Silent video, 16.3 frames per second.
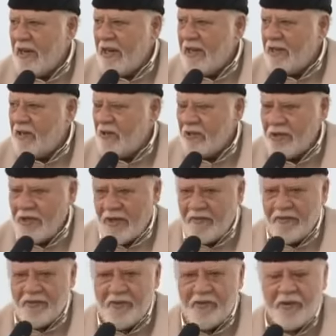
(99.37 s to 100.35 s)
I thought I
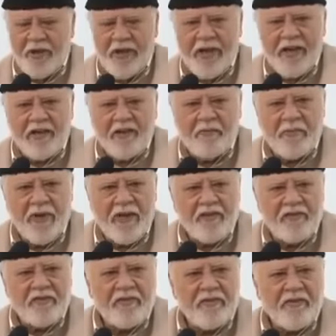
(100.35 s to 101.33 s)
was looking at the
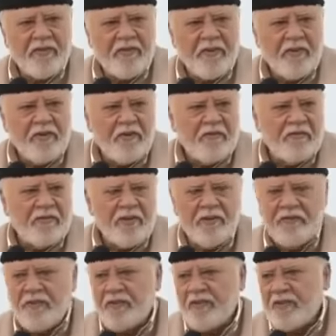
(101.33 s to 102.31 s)
place for
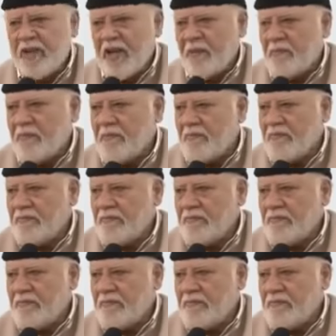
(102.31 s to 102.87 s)
the first time.